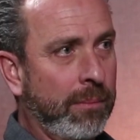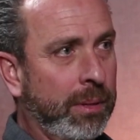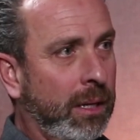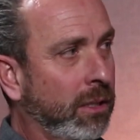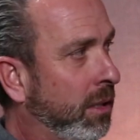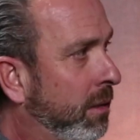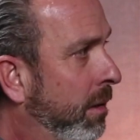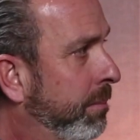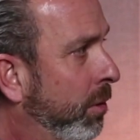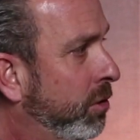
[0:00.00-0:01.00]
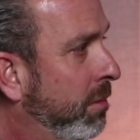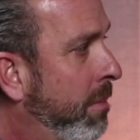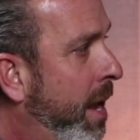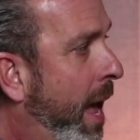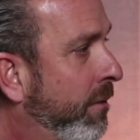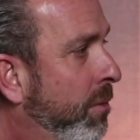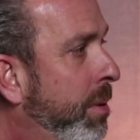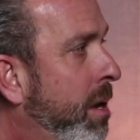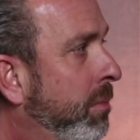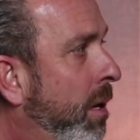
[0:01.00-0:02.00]
Because a, right. a, person may have a
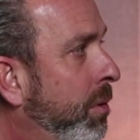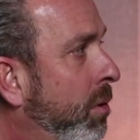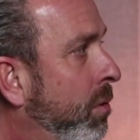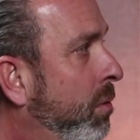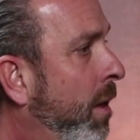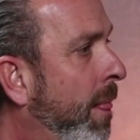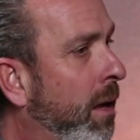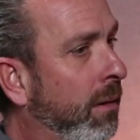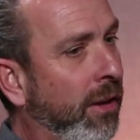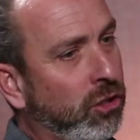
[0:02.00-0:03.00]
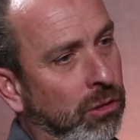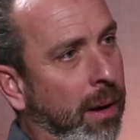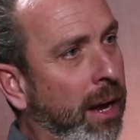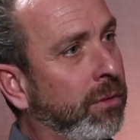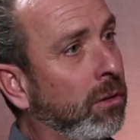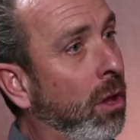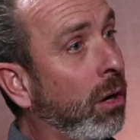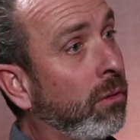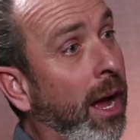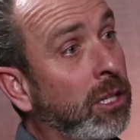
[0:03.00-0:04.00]
BMW adventure bike for long
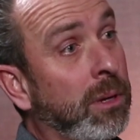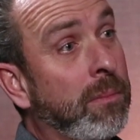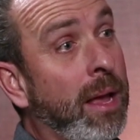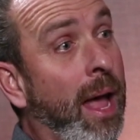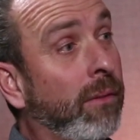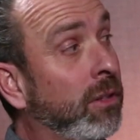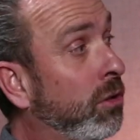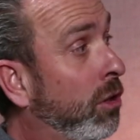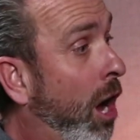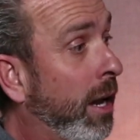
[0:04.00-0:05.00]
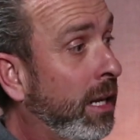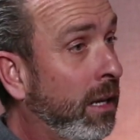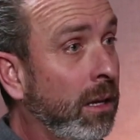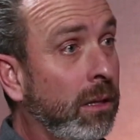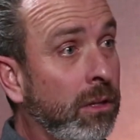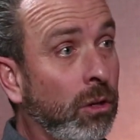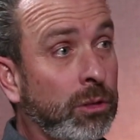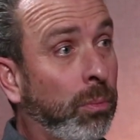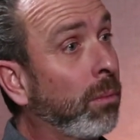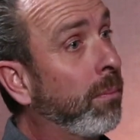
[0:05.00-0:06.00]
rides, but he may have a Ducati, you know,
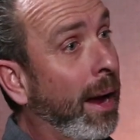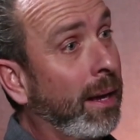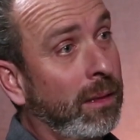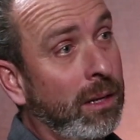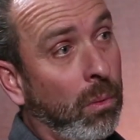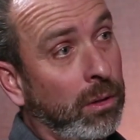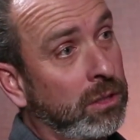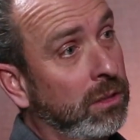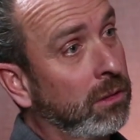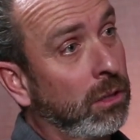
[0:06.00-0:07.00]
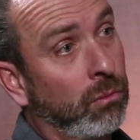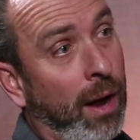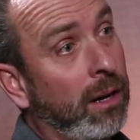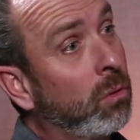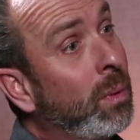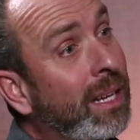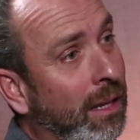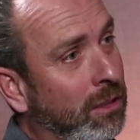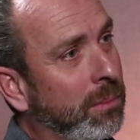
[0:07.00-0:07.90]
sport bike that he wants to you know, ride on the weekends.